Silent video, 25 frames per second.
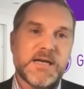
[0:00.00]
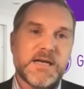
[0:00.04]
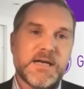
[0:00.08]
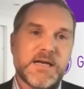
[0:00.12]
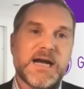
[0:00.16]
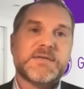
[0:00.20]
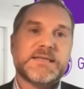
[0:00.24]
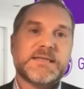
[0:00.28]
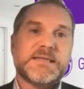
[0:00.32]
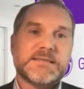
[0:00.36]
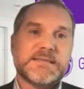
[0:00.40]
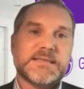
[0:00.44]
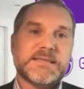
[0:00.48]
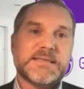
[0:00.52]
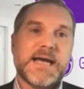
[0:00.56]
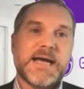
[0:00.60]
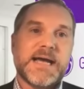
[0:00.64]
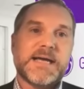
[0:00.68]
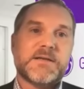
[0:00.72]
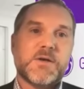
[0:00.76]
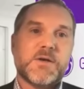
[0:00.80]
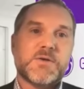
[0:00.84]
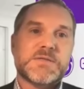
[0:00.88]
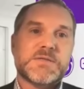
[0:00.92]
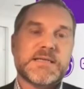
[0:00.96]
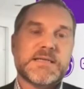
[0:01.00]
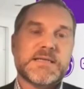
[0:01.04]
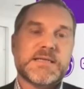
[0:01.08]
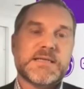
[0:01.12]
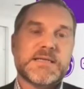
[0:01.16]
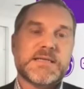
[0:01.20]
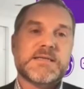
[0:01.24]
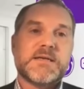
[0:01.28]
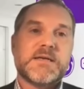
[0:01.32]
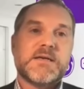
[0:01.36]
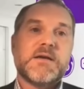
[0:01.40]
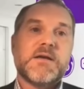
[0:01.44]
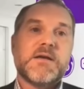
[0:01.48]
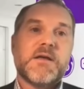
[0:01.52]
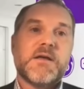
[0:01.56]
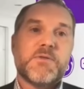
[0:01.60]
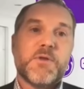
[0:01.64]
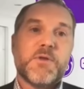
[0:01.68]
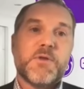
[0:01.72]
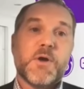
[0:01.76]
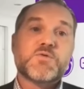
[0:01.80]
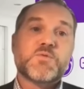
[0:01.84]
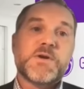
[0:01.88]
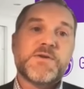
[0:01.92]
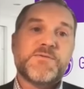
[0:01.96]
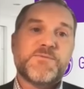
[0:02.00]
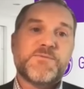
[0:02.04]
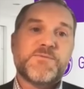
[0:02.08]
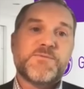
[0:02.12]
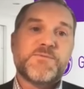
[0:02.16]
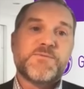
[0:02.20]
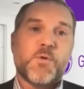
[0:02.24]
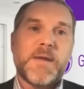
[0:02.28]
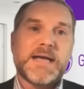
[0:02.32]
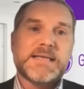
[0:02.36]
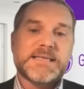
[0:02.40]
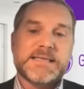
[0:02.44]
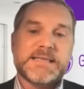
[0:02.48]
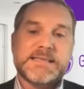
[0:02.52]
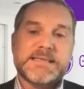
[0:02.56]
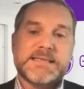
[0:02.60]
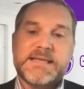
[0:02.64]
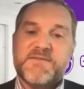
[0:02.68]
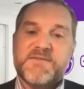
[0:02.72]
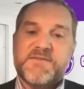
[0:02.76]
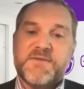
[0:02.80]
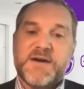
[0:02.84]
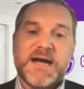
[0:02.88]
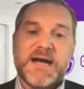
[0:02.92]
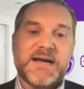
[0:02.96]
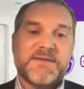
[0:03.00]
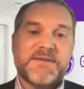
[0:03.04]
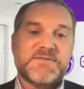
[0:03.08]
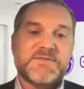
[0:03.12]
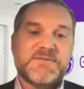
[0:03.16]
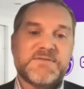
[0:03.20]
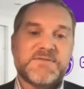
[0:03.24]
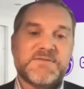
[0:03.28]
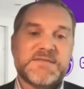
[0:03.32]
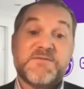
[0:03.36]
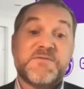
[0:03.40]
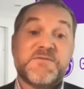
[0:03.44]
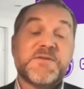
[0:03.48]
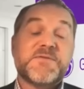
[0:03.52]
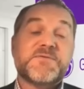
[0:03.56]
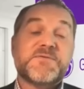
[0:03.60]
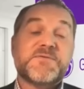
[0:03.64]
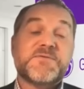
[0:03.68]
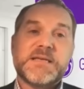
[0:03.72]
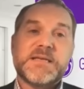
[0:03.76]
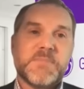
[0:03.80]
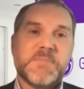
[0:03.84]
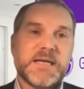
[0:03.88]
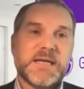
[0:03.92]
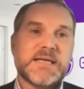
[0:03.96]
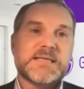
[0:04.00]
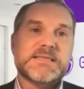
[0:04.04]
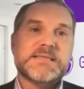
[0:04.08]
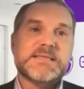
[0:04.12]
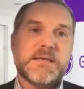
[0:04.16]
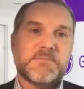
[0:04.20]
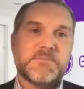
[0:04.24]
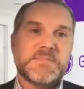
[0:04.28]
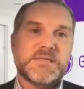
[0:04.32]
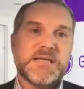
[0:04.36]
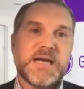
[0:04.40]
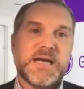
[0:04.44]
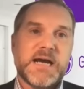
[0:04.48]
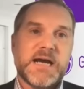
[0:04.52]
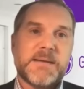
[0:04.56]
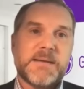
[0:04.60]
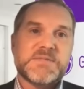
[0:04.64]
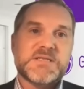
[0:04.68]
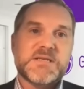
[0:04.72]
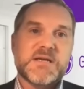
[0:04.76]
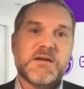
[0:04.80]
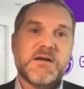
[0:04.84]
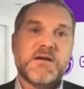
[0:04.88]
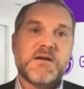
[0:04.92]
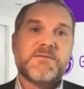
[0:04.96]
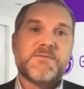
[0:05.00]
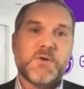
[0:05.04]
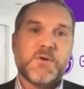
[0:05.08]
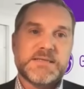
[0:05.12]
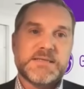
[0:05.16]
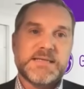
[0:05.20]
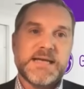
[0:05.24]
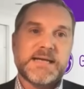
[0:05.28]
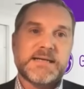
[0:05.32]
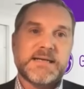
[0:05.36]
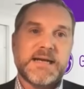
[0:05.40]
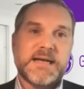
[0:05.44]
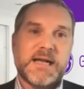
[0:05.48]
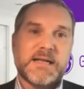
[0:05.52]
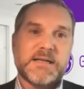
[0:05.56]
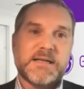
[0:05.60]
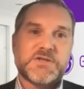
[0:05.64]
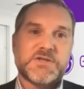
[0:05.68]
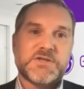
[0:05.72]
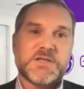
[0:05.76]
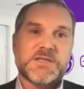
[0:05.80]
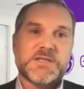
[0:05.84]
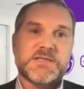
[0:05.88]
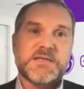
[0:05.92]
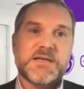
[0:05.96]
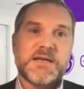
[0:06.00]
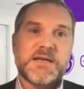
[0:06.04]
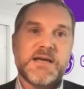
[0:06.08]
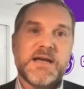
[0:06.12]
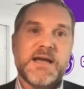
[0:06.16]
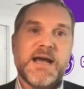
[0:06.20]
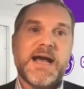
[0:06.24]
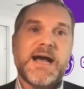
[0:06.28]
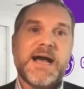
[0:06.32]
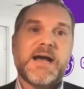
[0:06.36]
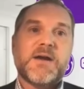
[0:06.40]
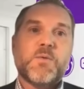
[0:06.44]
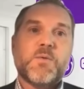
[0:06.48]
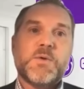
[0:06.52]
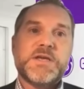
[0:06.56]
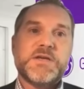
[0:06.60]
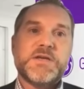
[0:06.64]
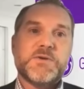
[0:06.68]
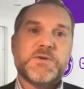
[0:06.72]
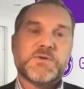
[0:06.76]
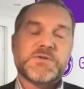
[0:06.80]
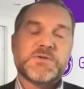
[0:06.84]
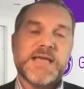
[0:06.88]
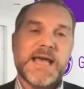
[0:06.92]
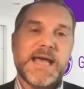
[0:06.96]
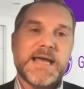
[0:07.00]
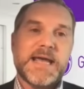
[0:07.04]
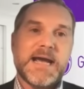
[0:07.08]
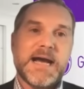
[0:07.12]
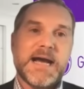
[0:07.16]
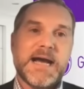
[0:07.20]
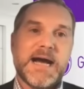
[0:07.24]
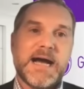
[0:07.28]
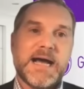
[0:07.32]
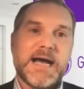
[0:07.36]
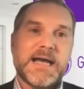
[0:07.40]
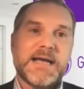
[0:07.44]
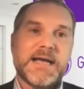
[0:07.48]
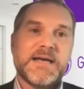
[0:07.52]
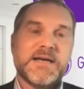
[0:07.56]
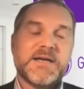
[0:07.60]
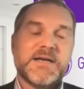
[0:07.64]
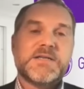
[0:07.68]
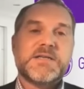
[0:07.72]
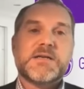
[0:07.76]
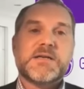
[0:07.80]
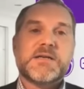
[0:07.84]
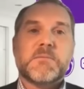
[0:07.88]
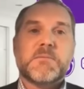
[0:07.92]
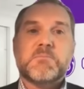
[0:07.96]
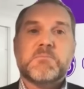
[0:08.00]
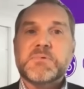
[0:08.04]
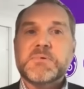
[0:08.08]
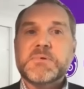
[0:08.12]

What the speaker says: a confident diagnosis, those reformats can take 5, 10, 15 minutes sometimes for a technologist. How do we use AI to